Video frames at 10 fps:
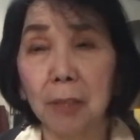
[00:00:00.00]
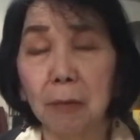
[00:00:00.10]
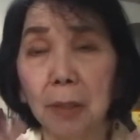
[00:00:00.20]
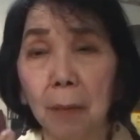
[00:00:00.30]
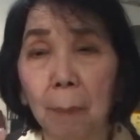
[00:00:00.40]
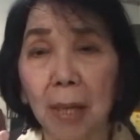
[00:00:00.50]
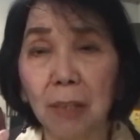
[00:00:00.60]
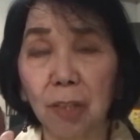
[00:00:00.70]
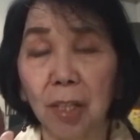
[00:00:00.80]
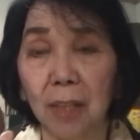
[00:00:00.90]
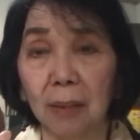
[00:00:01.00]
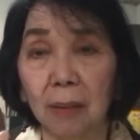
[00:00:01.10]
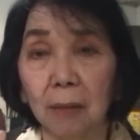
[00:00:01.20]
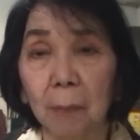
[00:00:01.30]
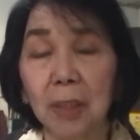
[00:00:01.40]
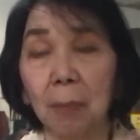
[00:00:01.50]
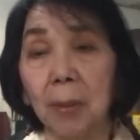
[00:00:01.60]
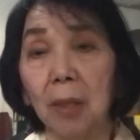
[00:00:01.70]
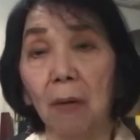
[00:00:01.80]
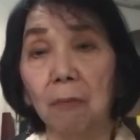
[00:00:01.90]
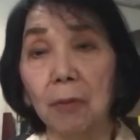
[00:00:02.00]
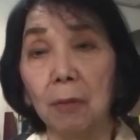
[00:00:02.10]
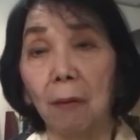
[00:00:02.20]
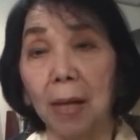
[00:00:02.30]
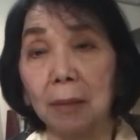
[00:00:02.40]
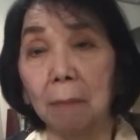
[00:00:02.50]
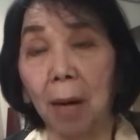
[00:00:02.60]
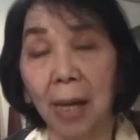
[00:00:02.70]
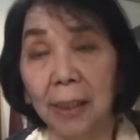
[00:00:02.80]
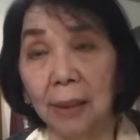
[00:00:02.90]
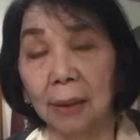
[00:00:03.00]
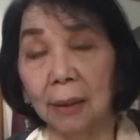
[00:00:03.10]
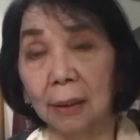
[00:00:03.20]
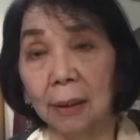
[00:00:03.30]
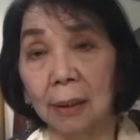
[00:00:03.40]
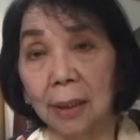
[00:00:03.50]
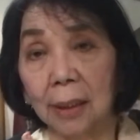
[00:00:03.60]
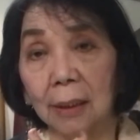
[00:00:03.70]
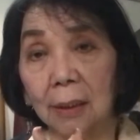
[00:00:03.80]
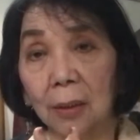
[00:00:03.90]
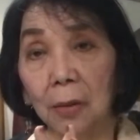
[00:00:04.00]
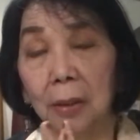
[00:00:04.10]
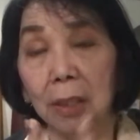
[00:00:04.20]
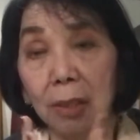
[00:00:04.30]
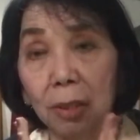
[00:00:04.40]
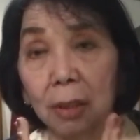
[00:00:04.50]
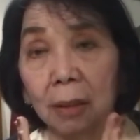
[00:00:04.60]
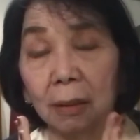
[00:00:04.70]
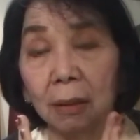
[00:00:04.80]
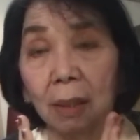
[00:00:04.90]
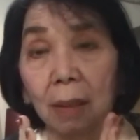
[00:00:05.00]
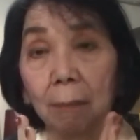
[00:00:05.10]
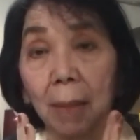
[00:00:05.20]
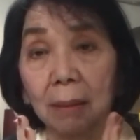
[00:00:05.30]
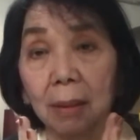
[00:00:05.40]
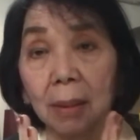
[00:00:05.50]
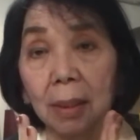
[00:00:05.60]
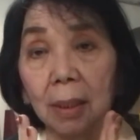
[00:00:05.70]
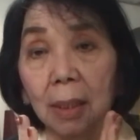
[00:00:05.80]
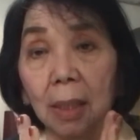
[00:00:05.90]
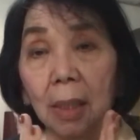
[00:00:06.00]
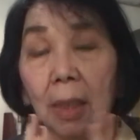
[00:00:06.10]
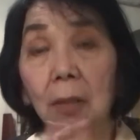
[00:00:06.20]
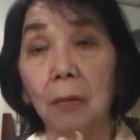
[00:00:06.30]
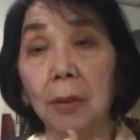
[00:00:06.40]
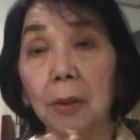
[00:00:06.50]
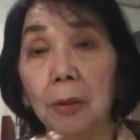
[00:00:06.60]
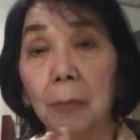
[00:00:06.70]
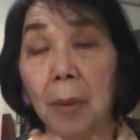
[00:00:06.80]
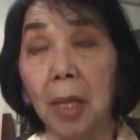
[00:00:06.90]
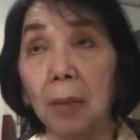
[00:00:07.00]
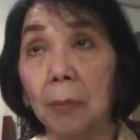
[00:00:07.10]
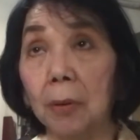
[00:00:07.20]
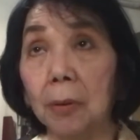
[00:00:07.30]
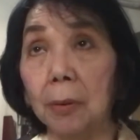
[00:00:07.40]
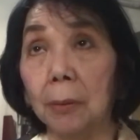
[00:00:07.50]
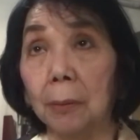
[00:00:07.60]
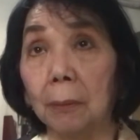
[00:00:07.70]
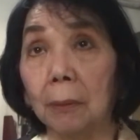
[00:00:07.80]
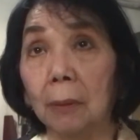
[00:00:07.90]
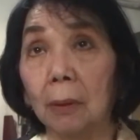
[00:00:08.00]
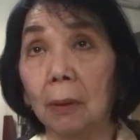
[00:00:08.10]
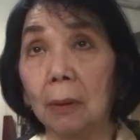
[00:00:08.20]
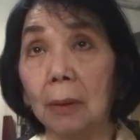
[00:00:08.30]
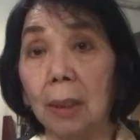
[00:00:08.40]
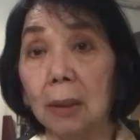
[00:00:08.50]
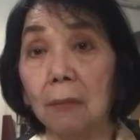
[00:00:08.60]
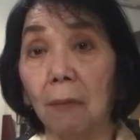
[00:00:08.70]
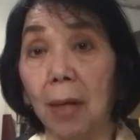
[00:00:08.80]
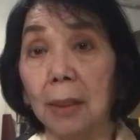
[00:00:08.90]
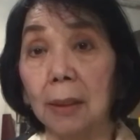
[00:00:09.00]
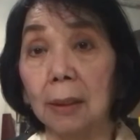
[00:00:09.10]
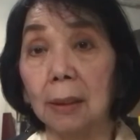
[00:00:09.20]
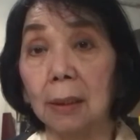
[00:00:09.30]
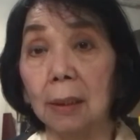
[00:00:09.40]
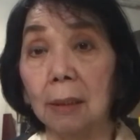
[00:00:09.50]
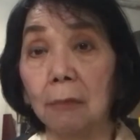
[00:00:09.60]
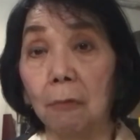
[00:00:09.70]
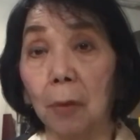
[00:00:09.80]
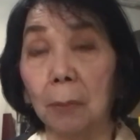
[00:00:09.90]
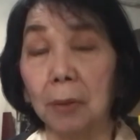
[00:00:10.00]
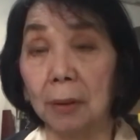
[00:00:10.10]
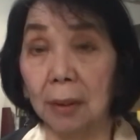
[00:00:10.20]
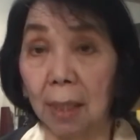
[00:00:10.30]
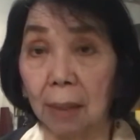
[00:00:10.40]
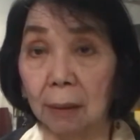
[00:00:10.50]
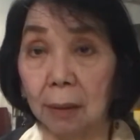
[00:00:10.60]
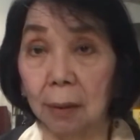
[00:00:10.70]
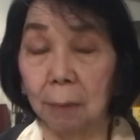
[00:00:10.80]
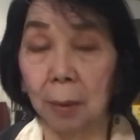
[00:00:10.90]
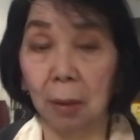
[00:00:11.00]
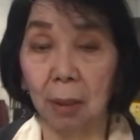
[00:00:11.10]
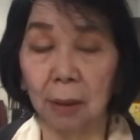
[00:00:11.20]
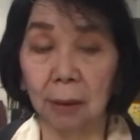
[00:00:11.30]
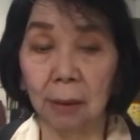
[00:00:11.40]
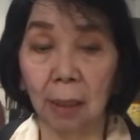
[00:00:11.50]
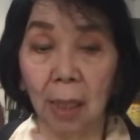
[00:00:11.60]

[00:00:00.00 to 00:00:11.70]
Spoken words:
the patient must be of the right mind, at least conditioned mentally, in order to be able to satisfy this informed consent, because